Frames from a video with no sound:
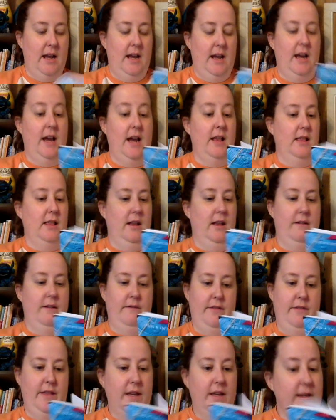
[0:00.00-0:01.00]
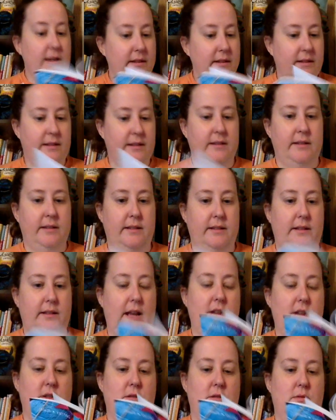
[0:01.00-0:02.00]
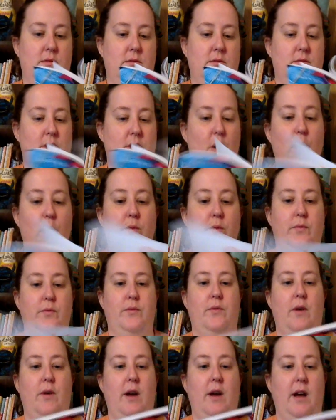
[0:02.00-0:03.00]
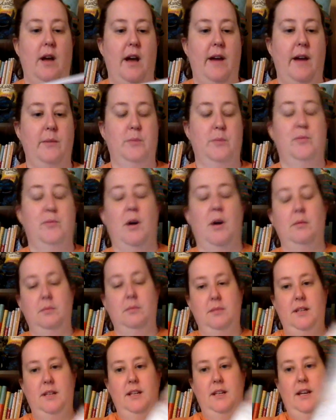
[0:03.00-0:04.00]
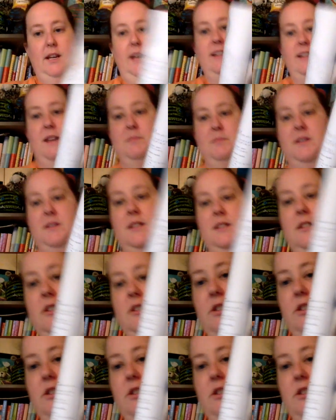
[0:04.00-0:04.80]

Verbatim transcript: I love this. I don't know if I would probably adapt it to